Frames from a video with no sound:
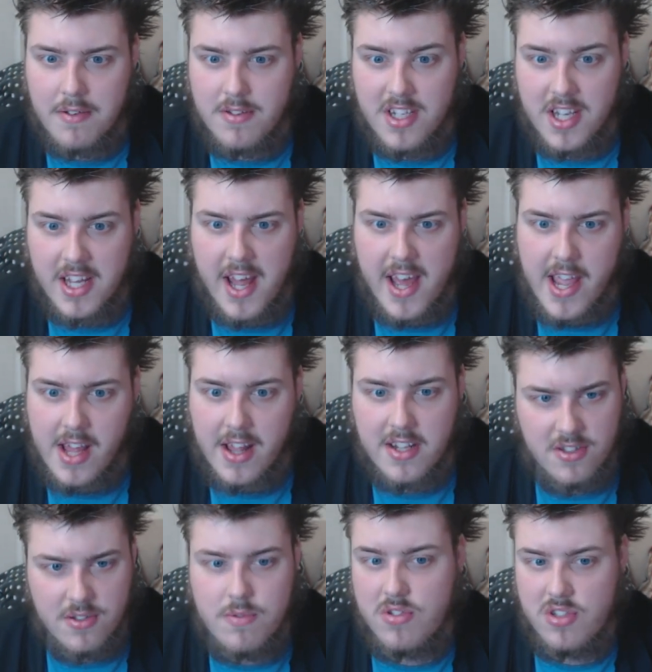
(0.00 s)
DNA,
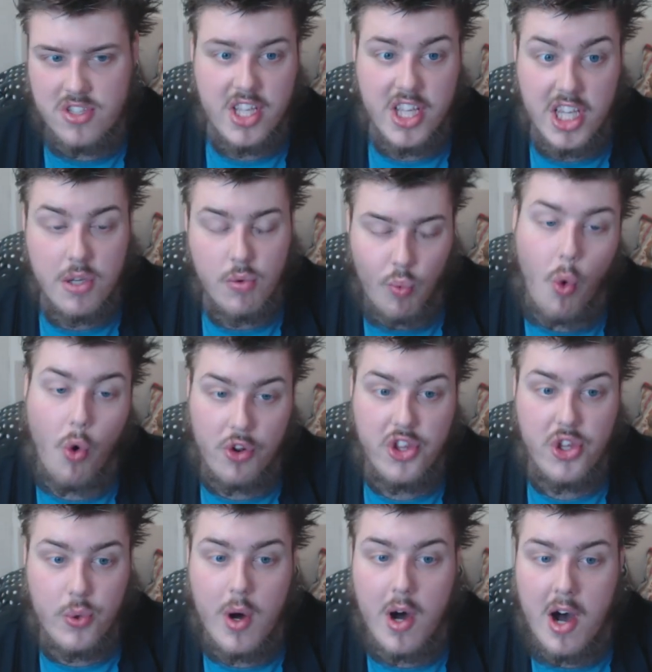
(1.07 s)
let's see what
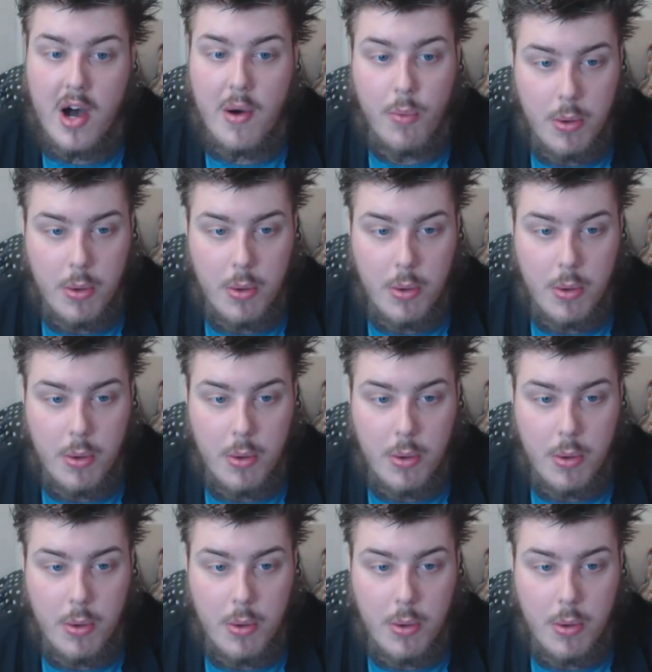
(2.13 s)
you are.